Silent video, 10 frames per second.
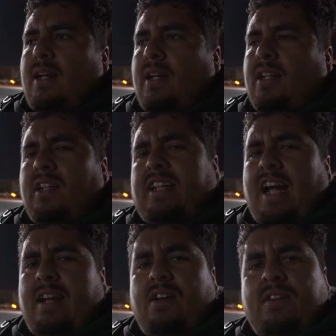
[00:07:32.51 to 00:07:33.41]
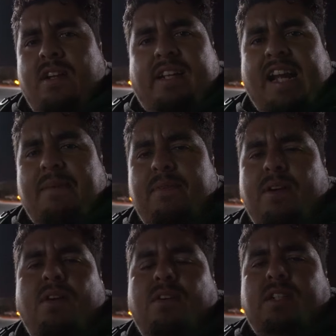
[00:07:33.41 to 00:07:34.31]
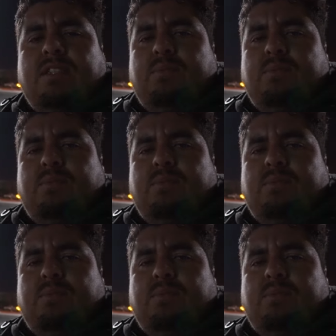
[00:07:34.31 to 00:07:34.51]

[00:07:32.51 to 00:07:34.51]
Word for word: another camera, another camera, or this